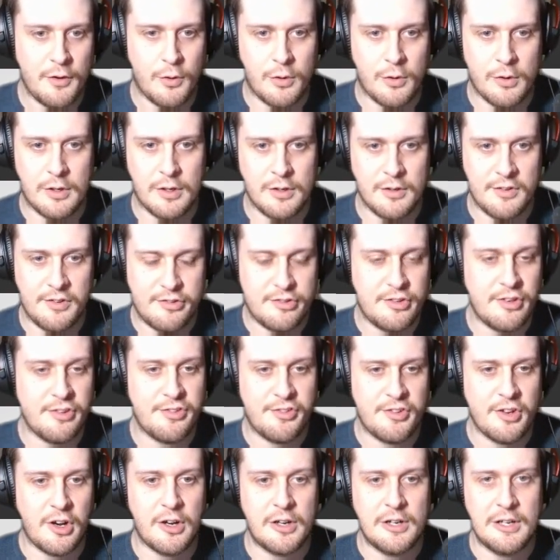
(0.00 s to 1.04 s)
or to
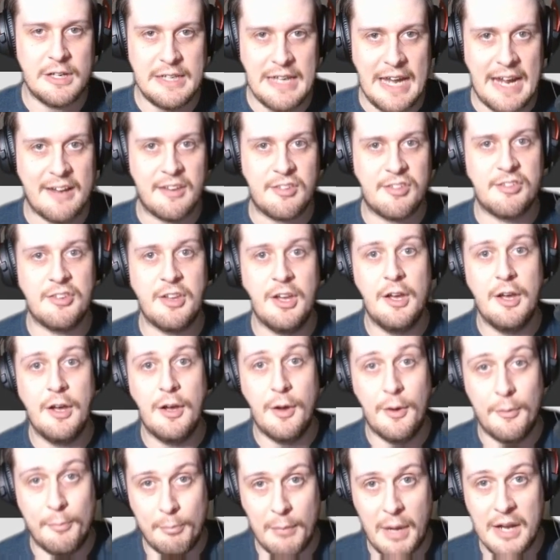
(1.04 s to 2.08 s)
start next
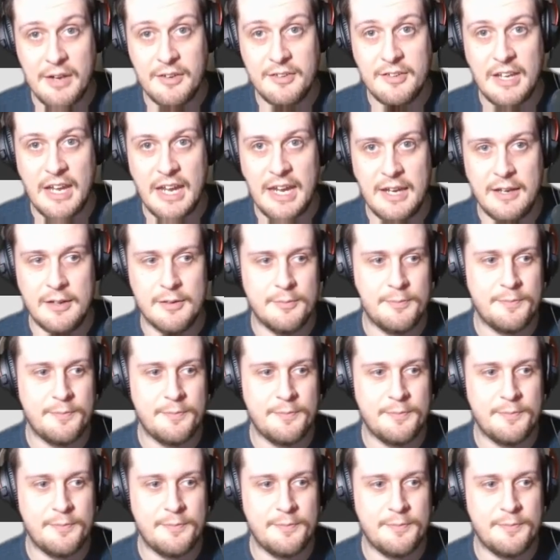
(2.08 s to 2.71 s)
Monday.